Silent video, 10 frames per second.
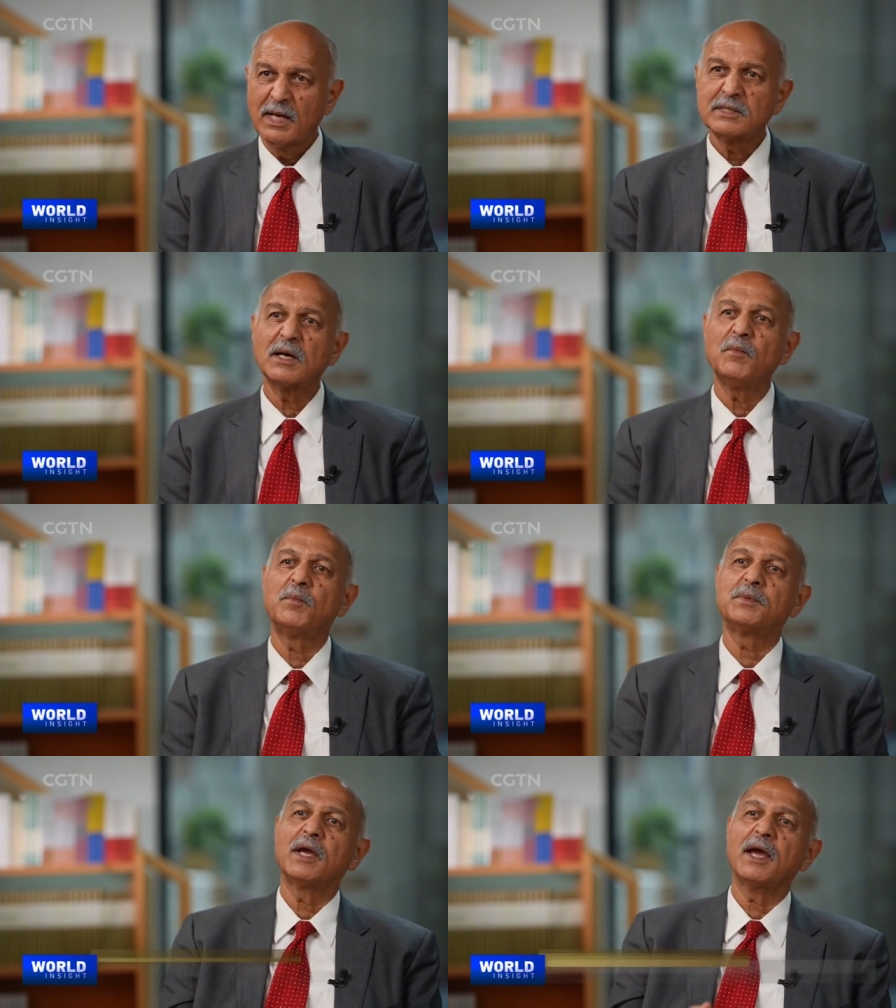
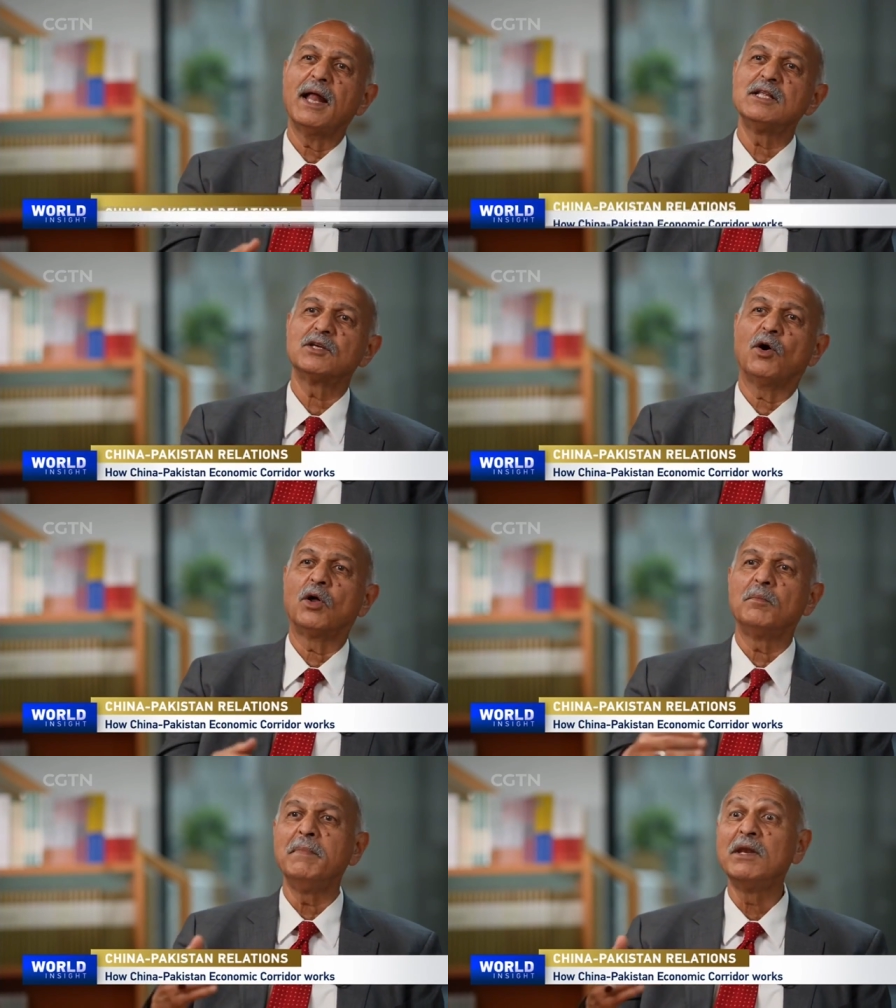Something else
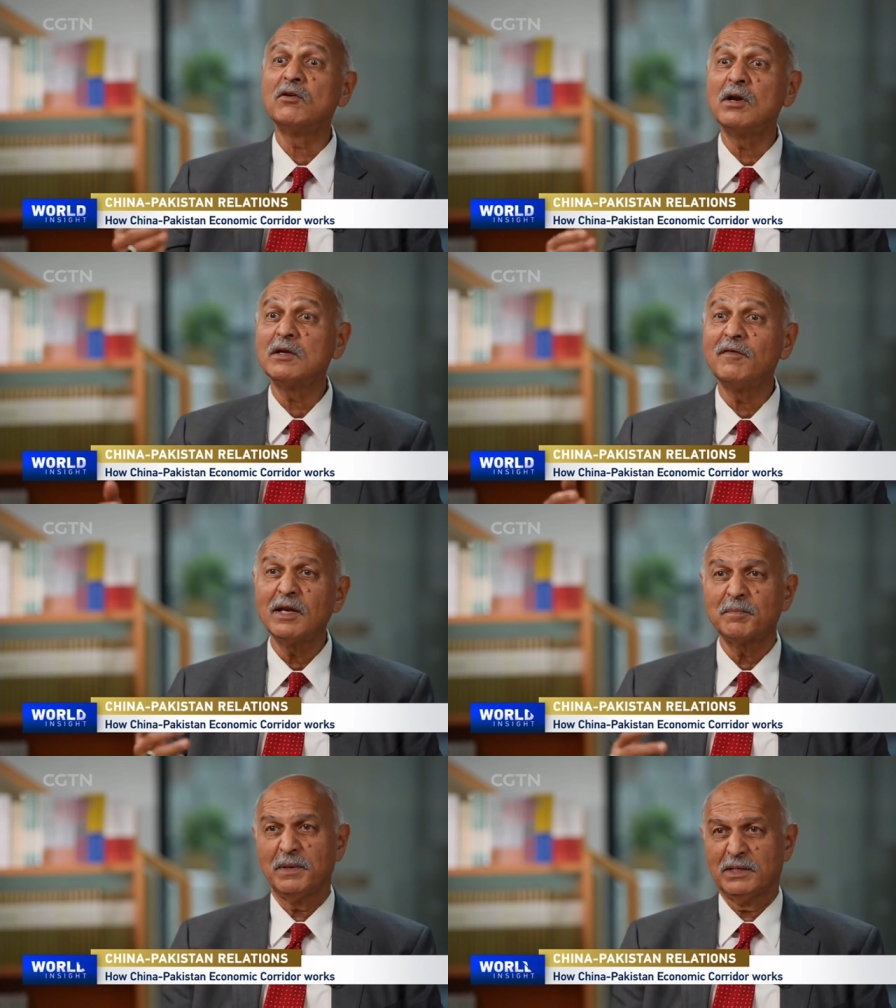on mineral
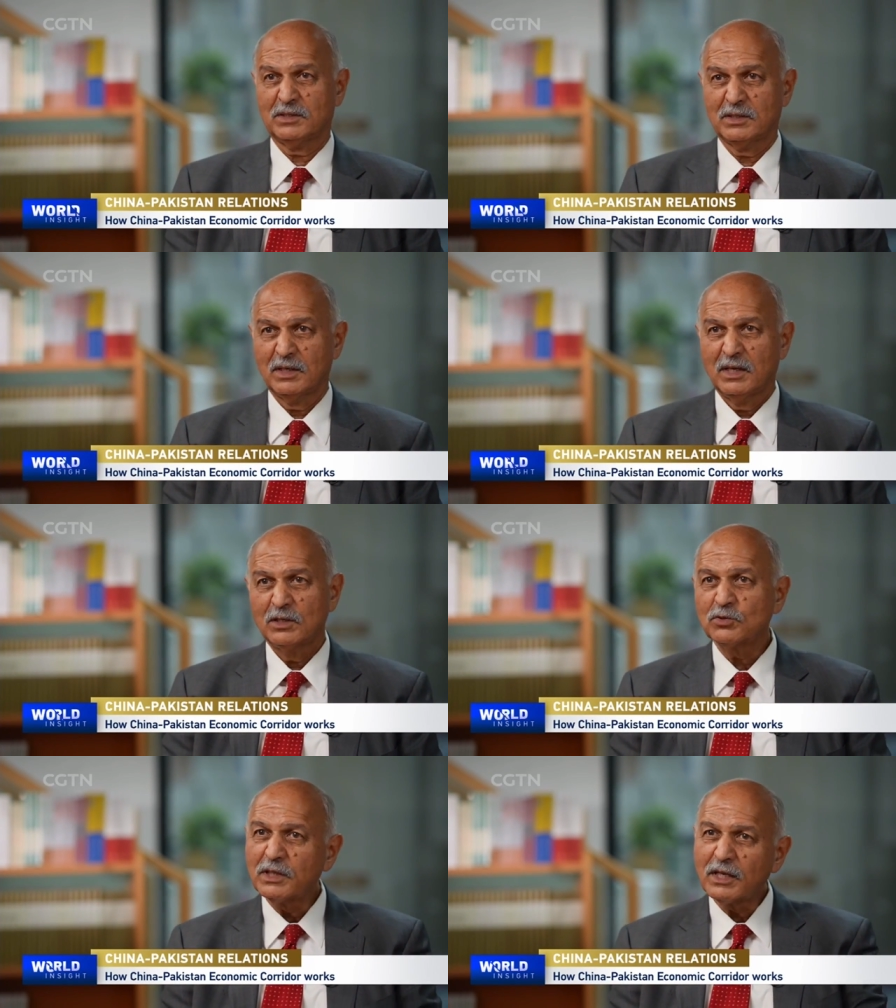development.
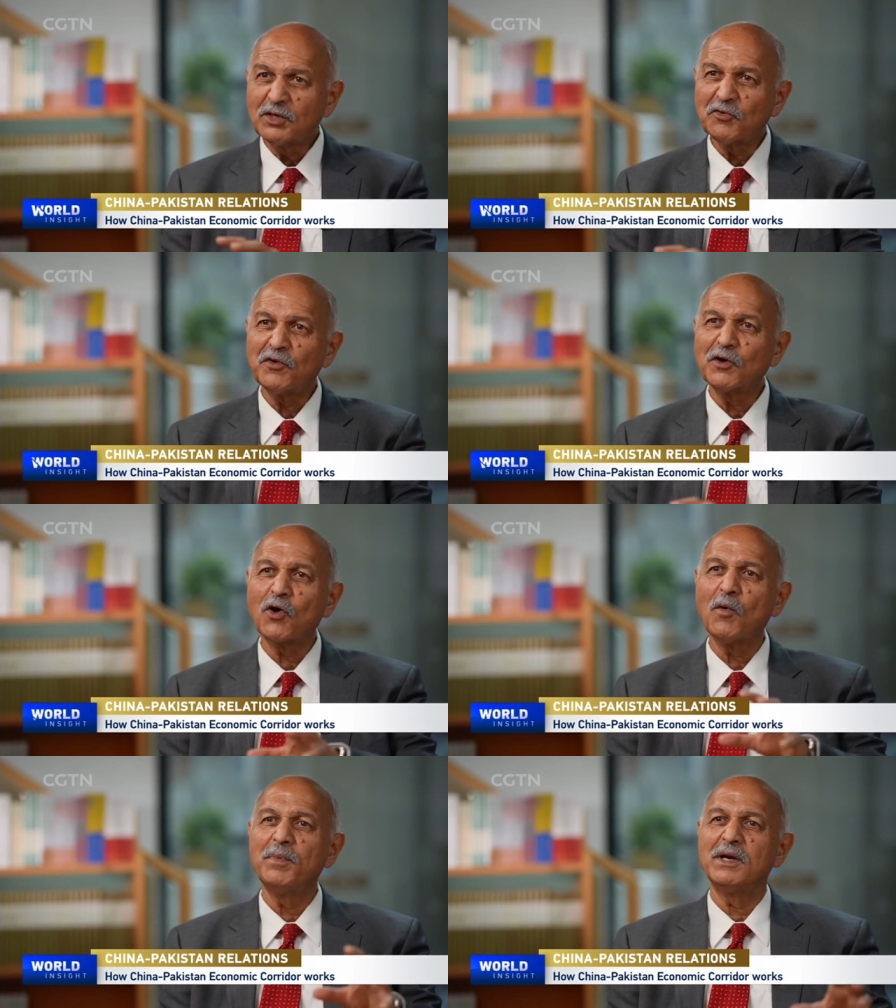So there are different
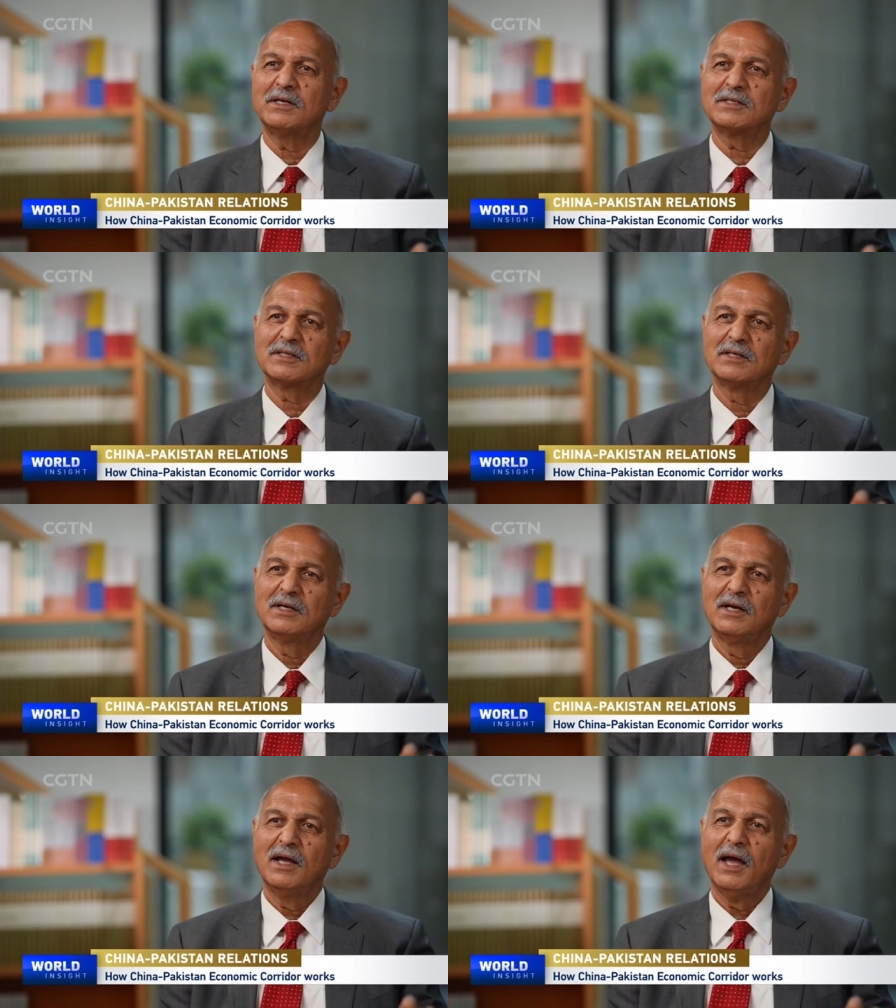components,
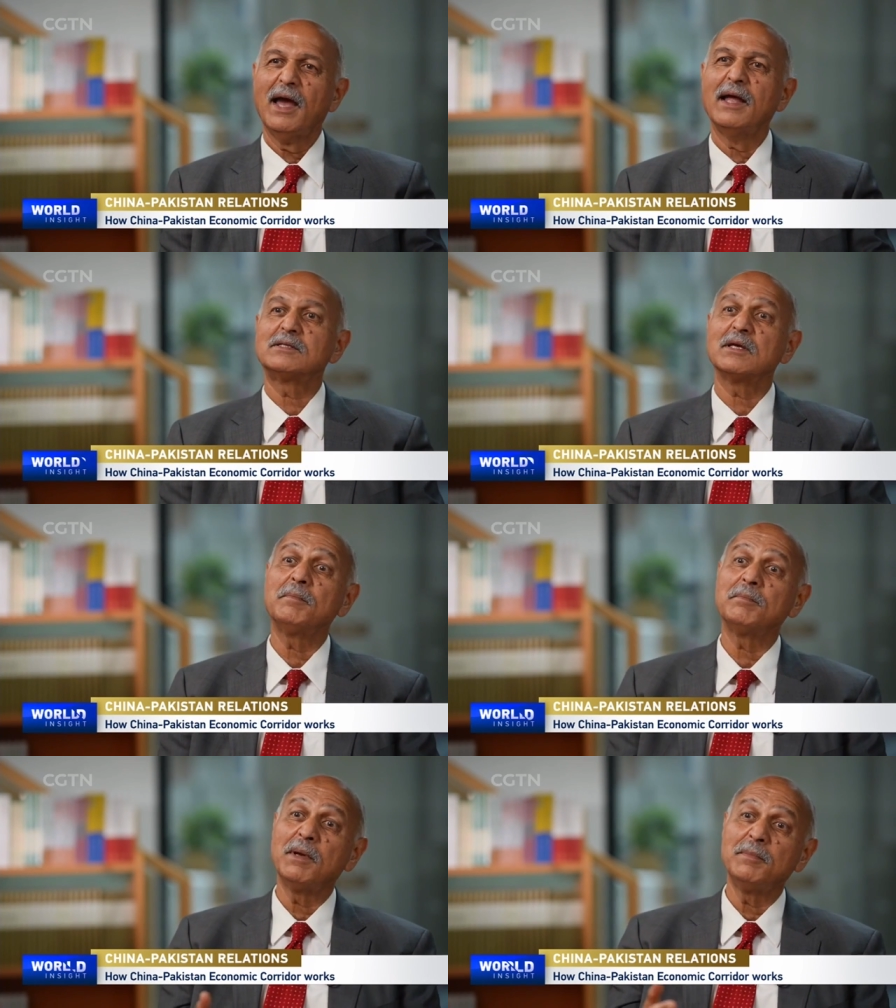and
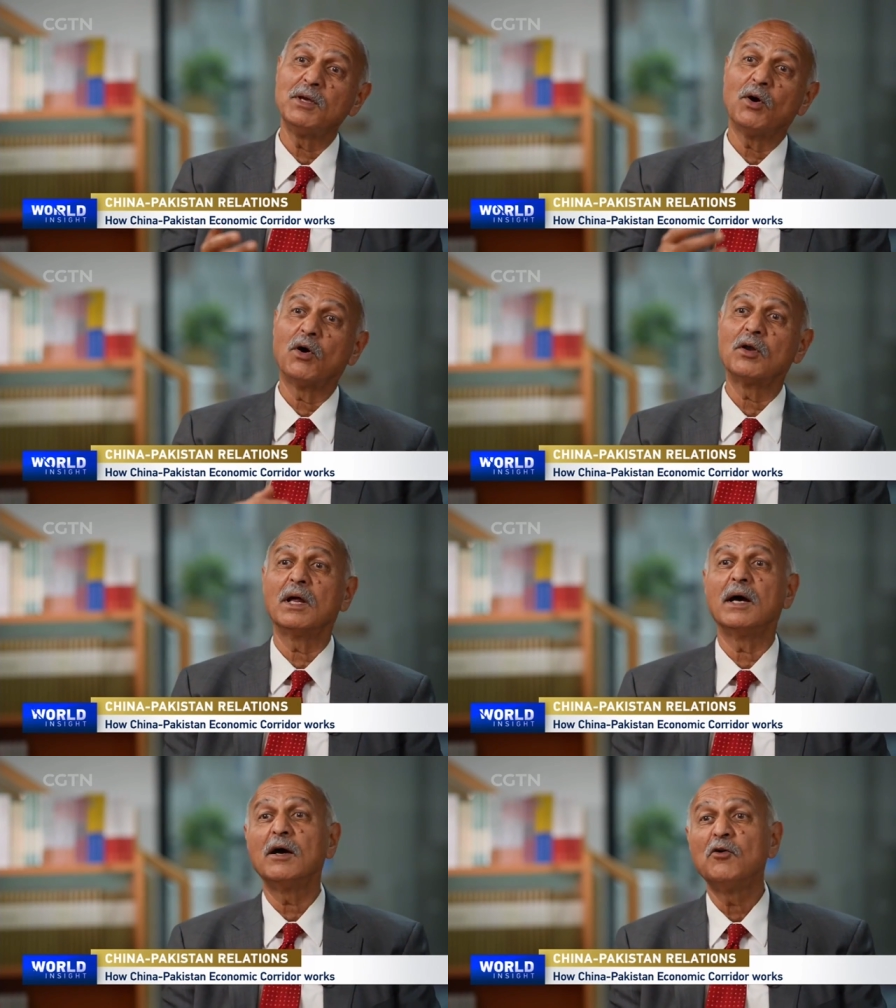some maybe on
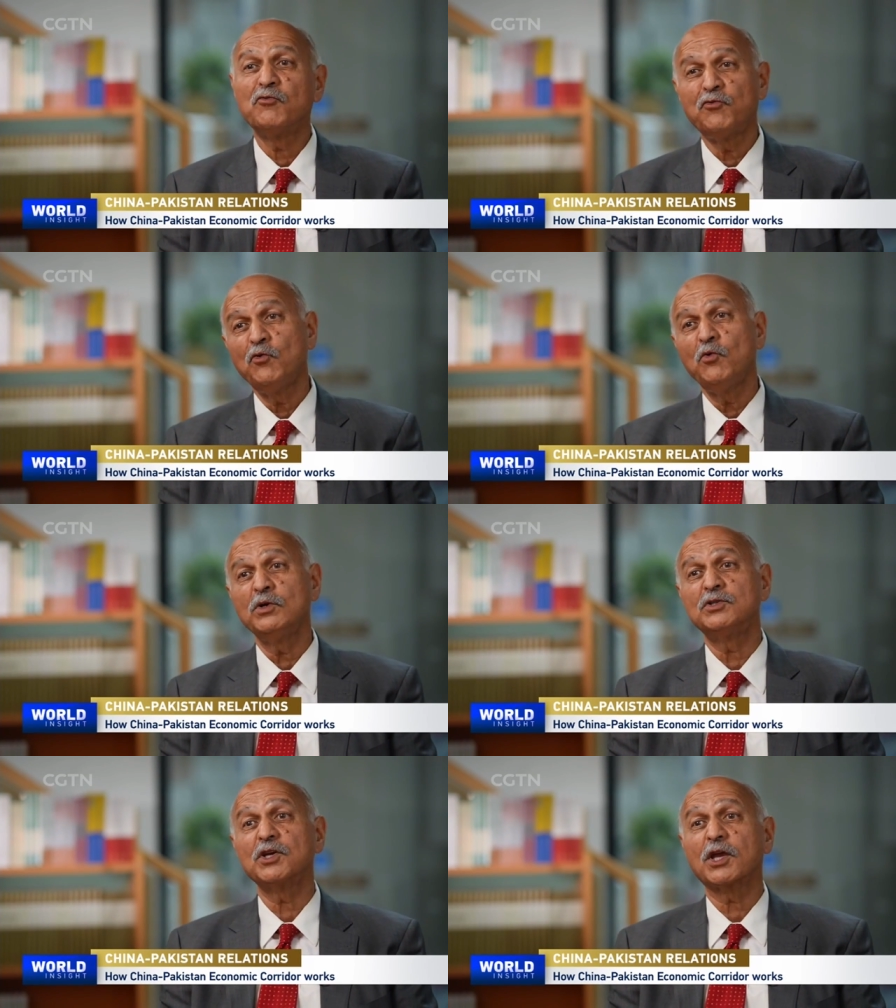uh,
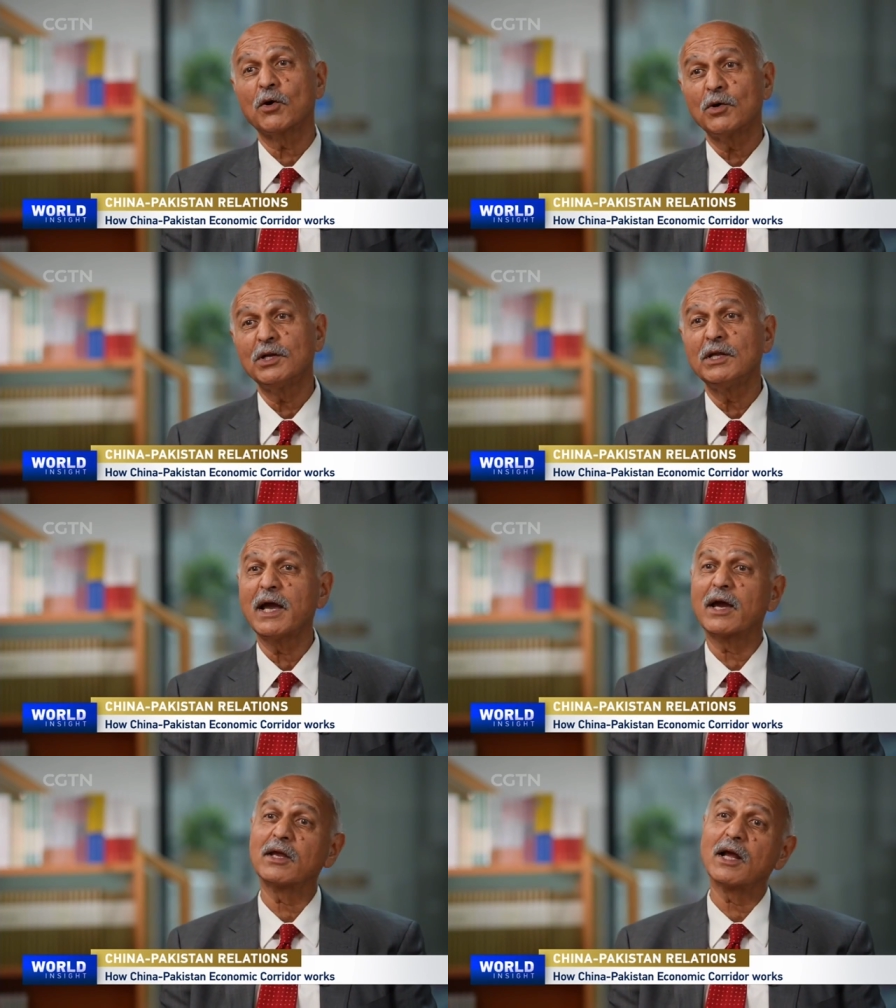food security and
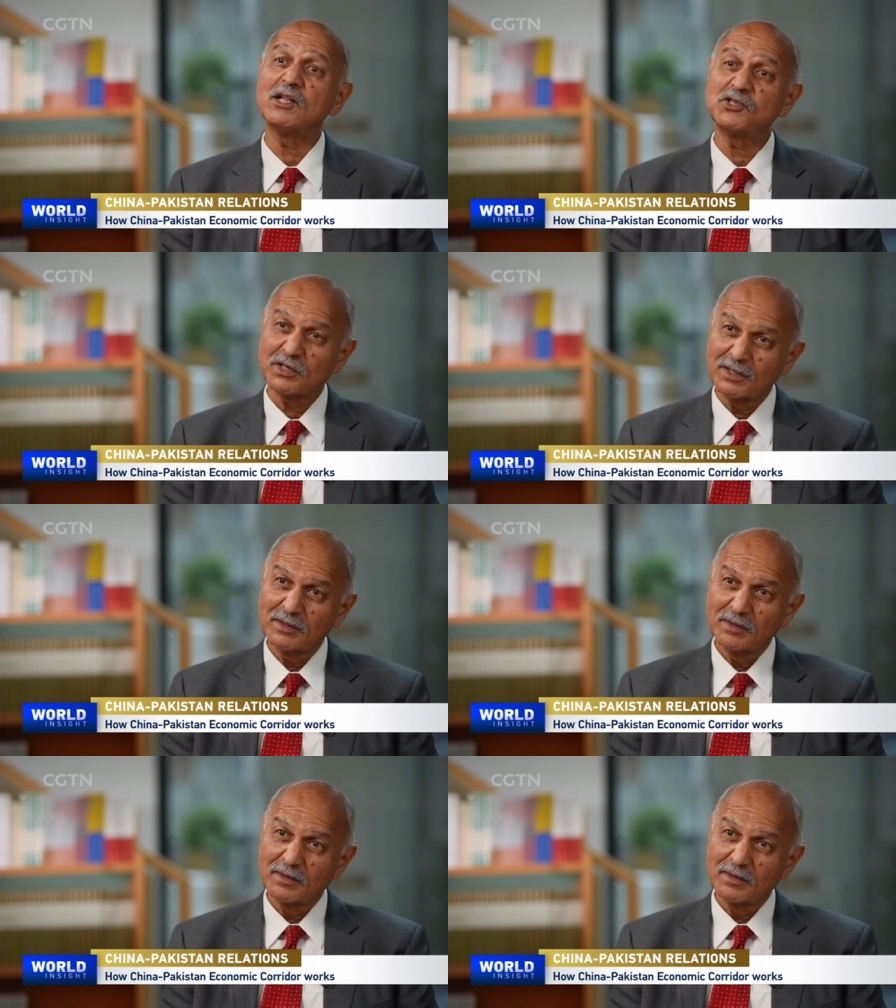agriculture.